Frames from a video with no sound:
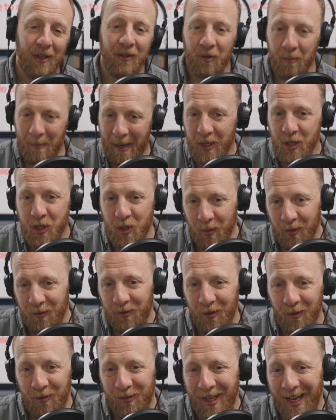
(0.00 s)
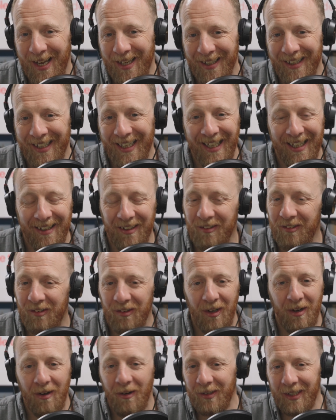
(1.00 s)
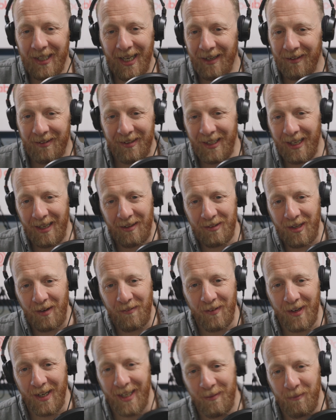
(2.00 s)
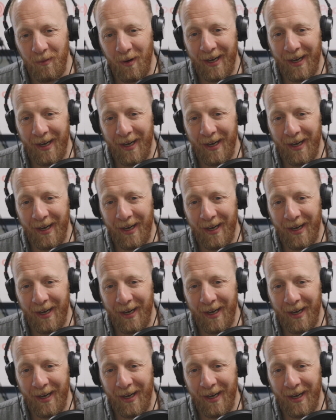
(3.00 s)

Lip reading: Dementia, as you said, I think it's, oh yeah, definitely.